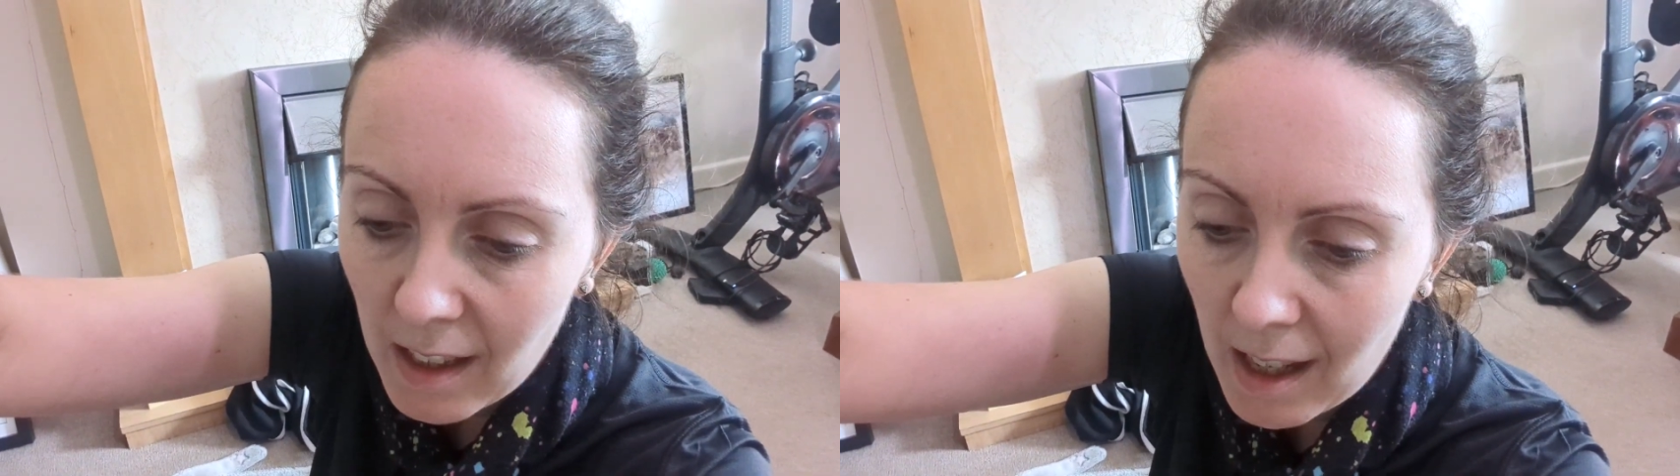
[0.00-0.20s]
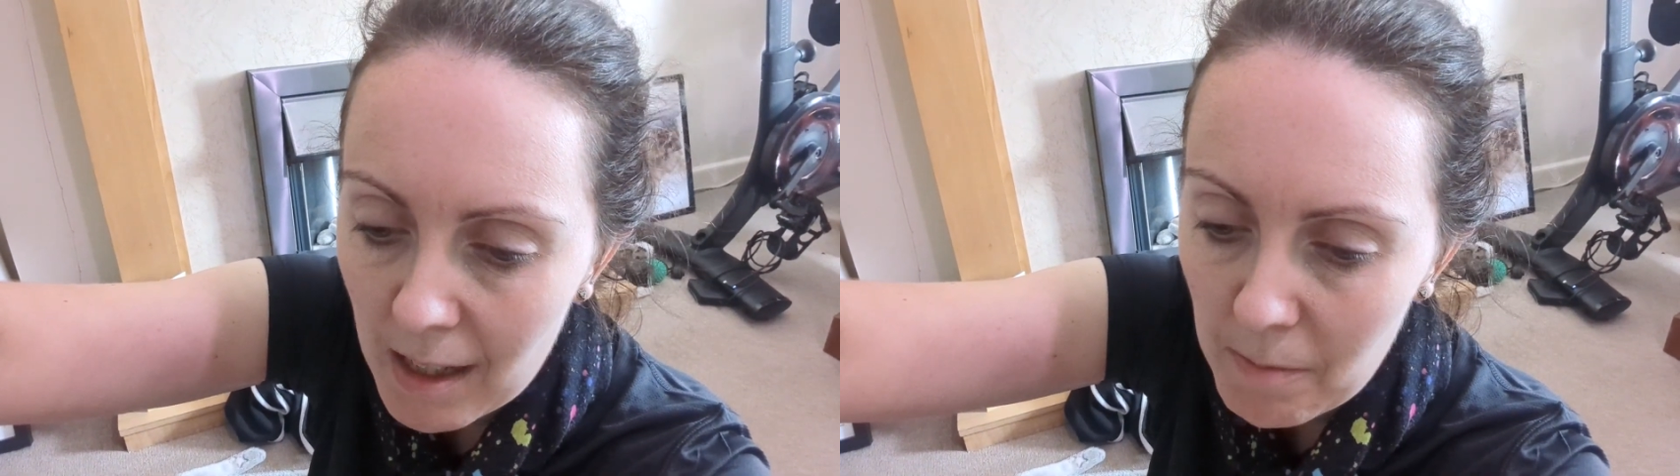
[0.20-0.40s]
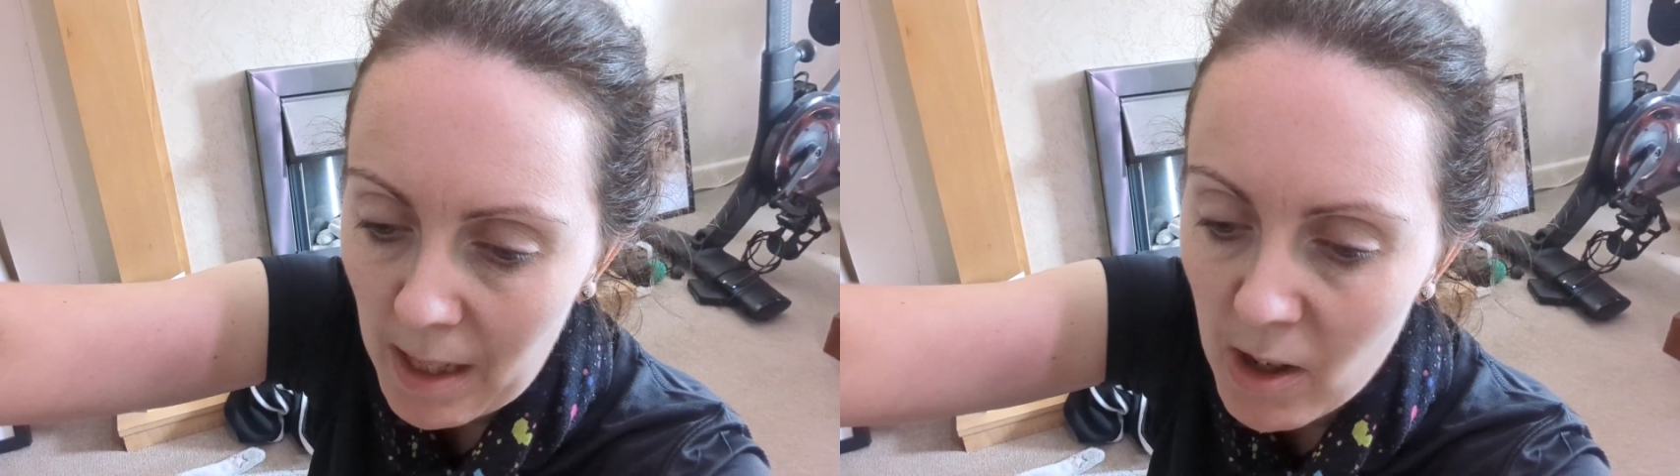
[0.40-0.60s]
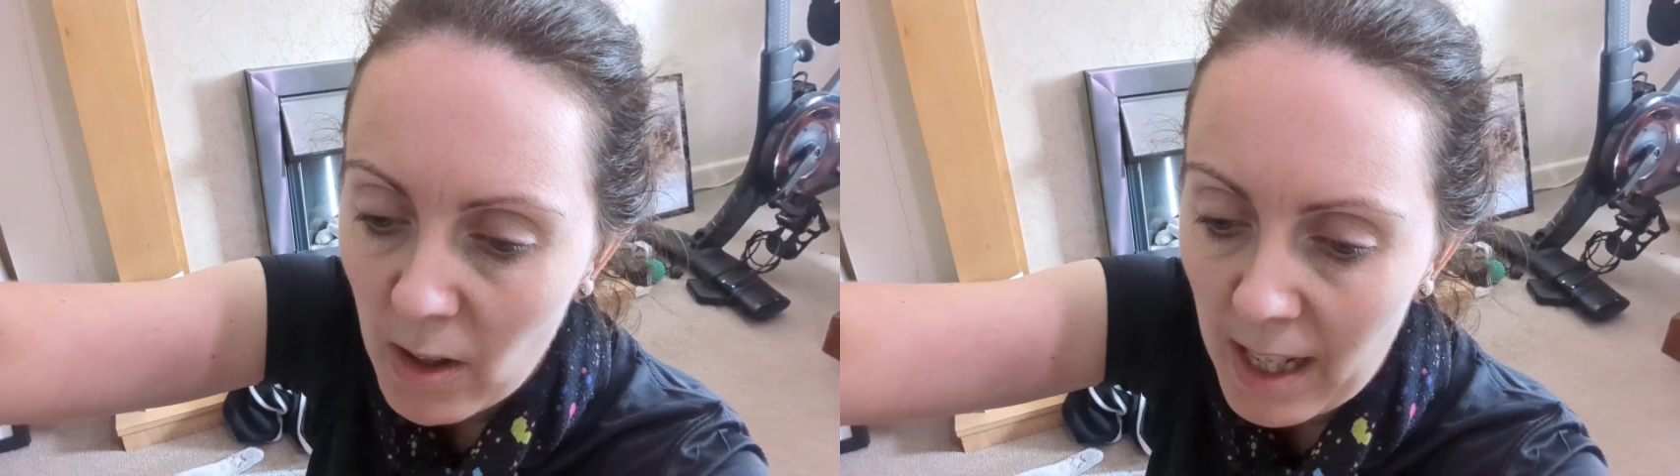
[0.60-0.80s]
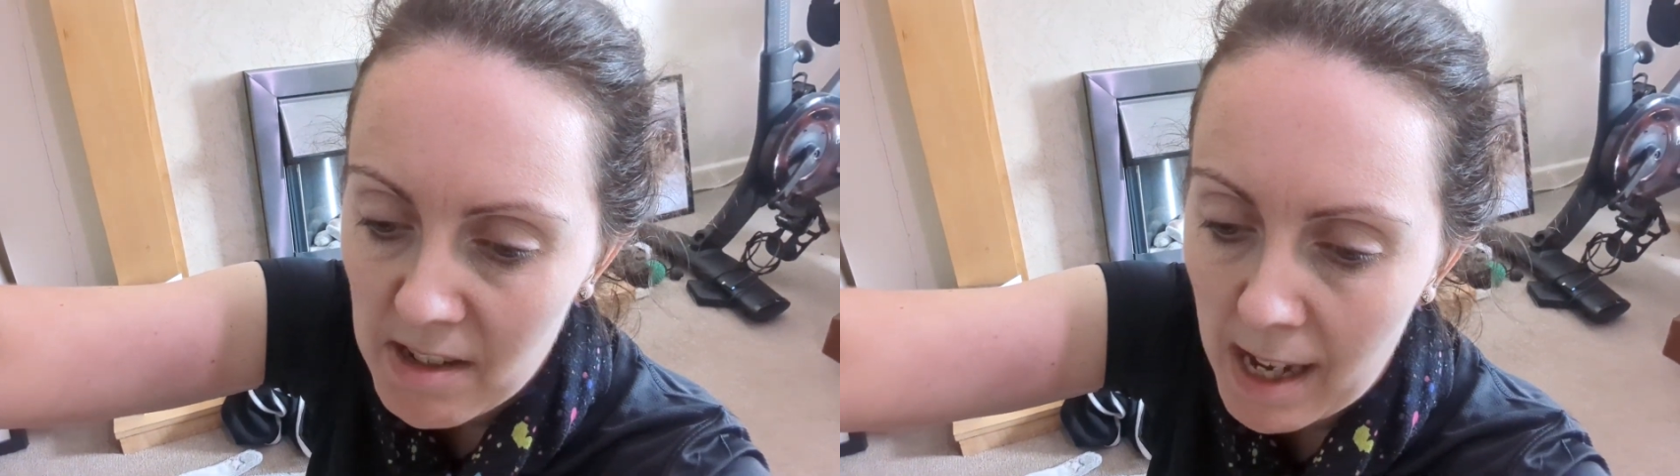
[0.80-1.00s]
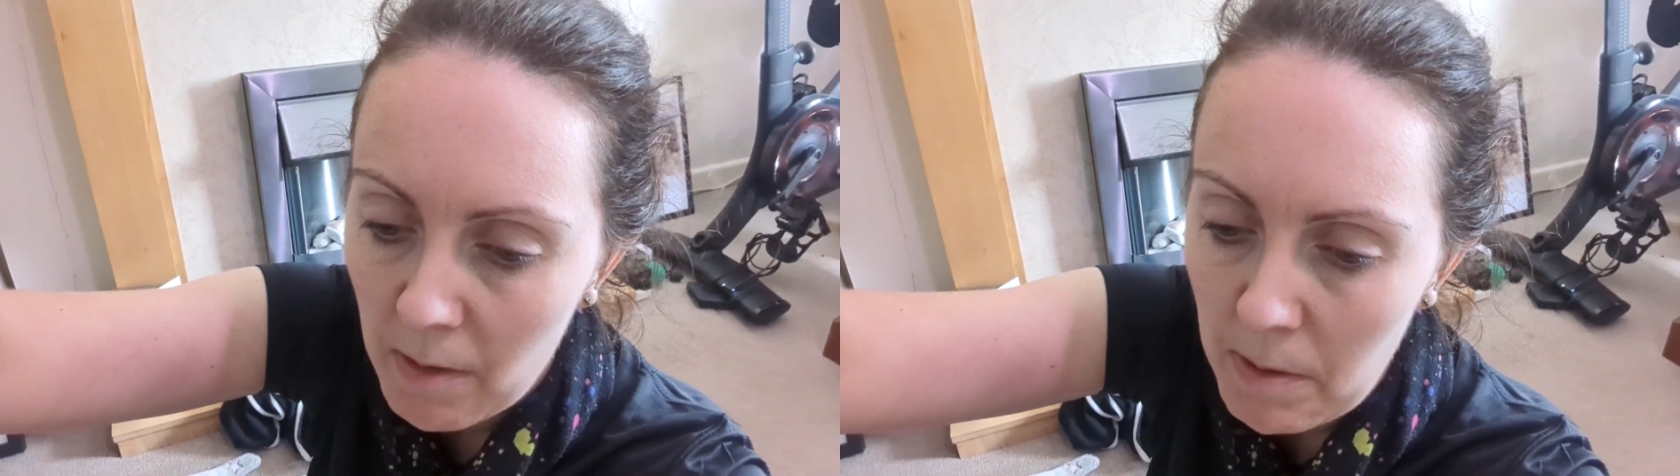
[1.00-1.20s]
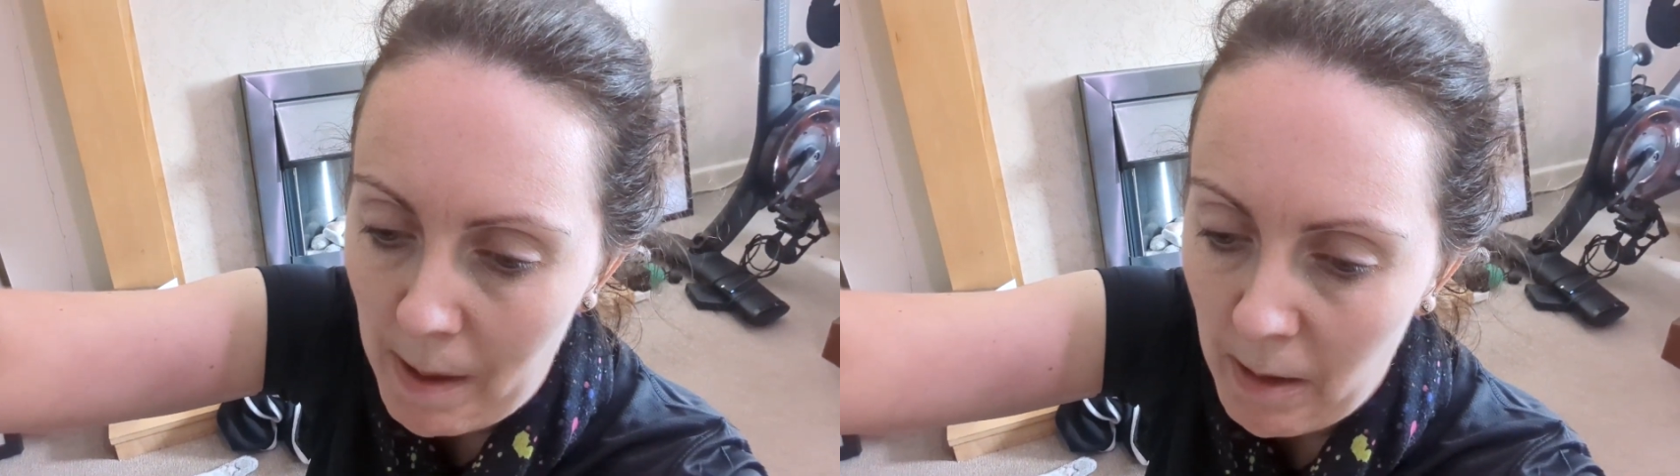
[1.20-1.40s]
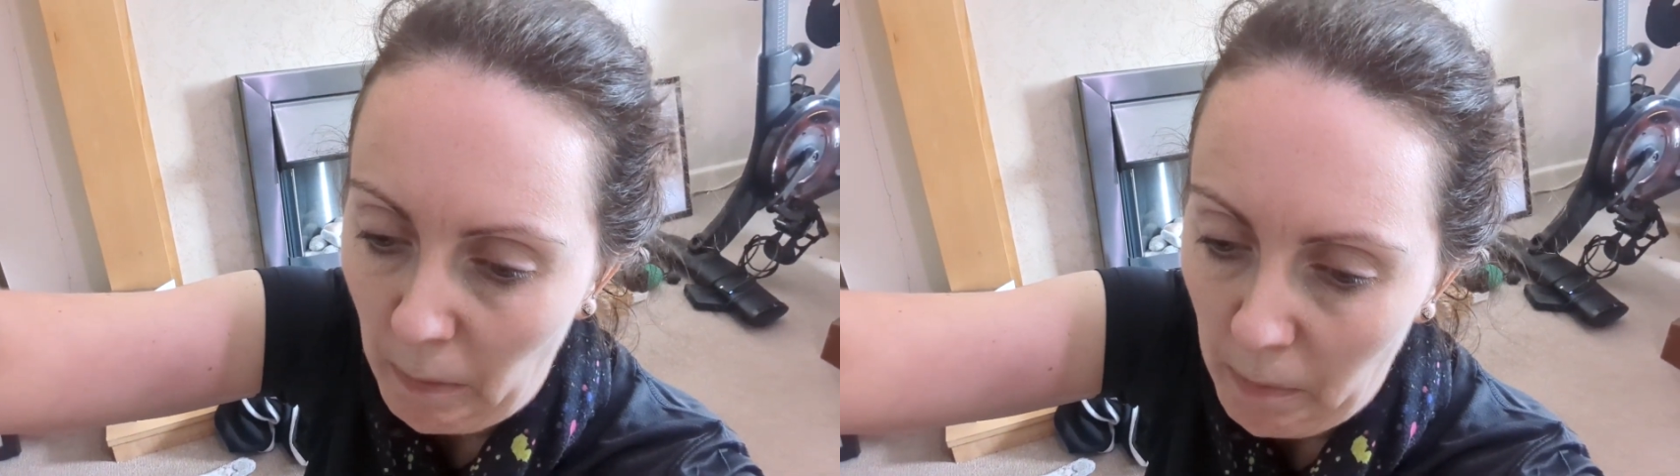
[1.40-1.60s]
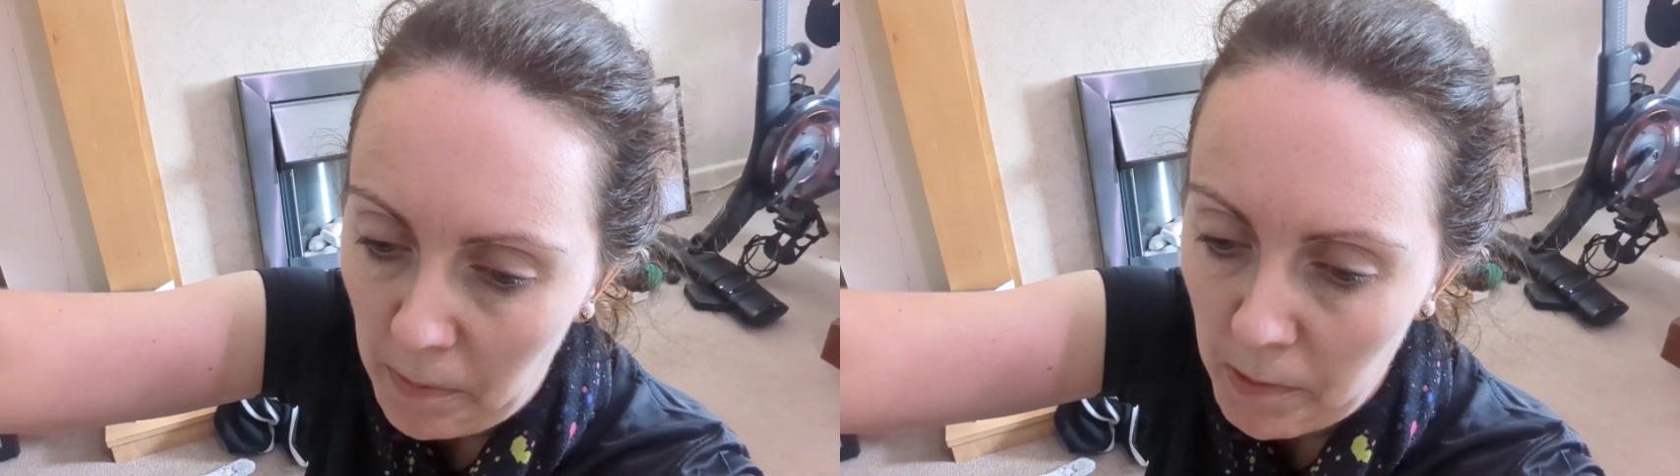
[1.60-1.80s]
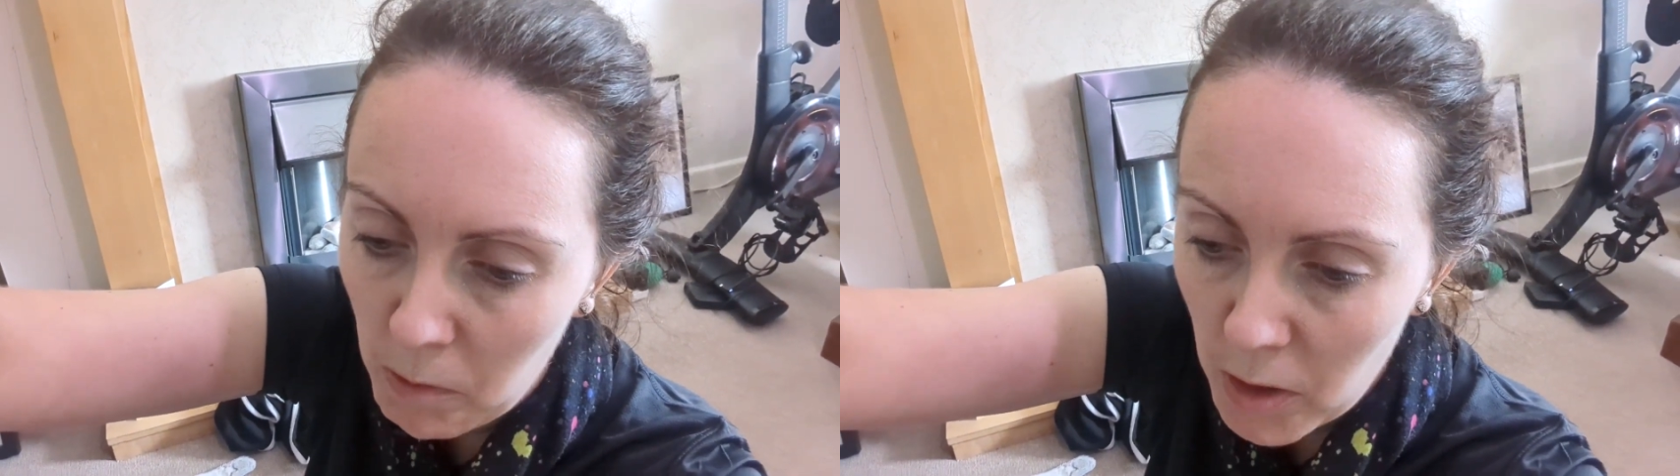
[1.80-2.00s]
and not get down about
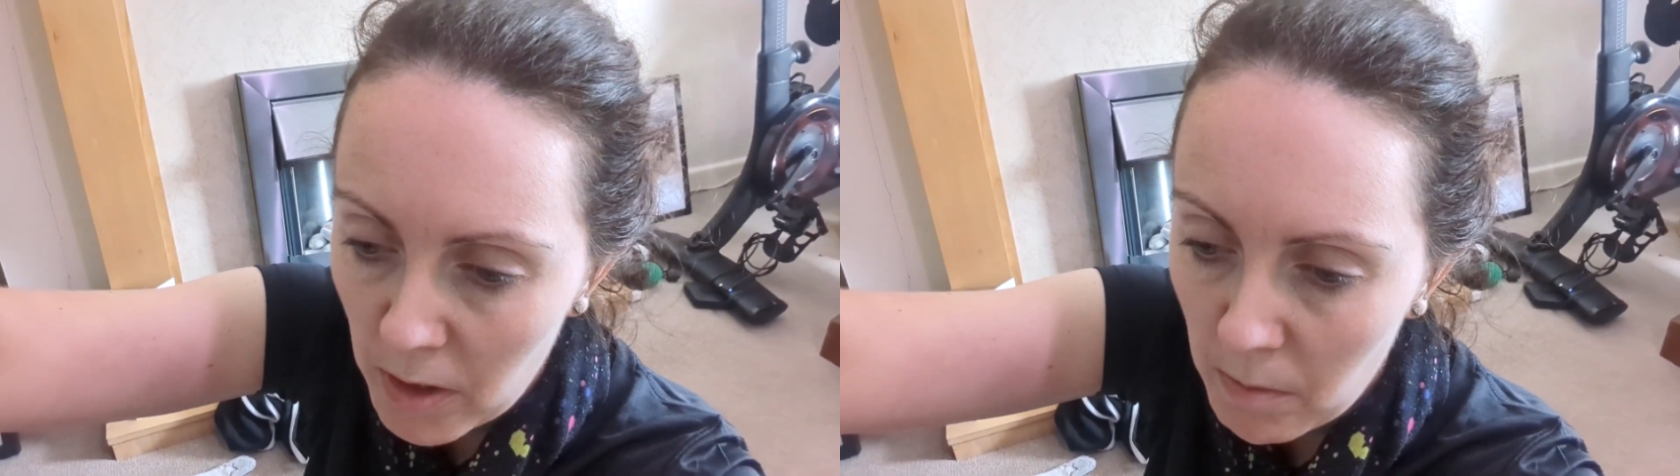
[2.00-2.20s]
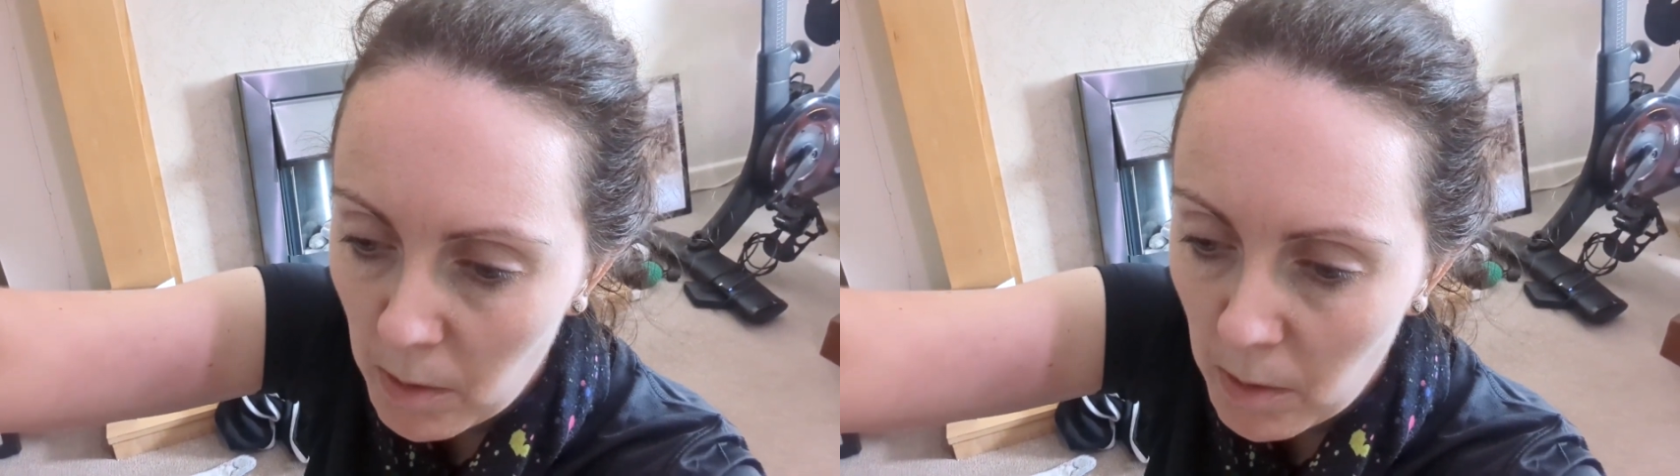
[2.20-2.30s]
the run,